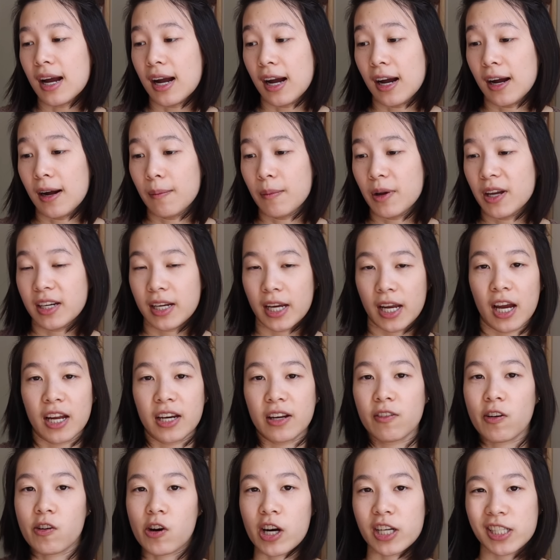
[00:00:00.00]
And I kind
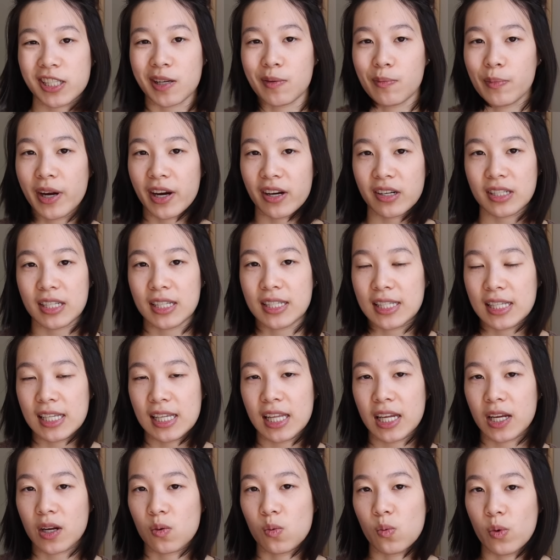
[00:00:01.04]
of cross compared to see
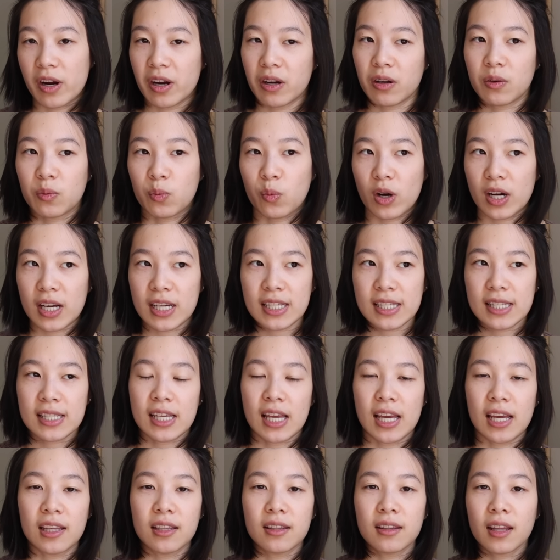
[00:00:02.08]
like where it was
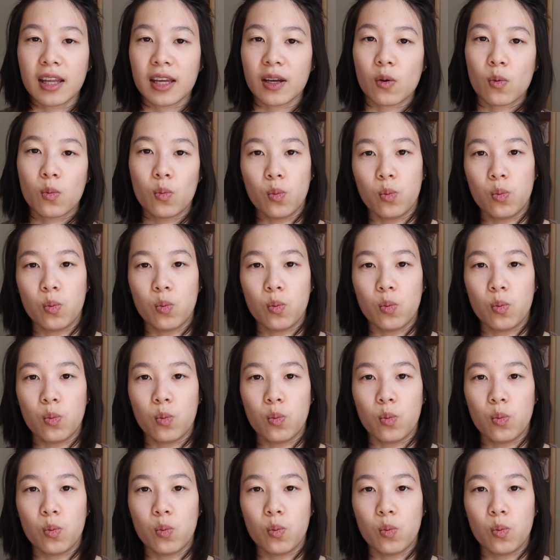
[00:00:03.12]
and like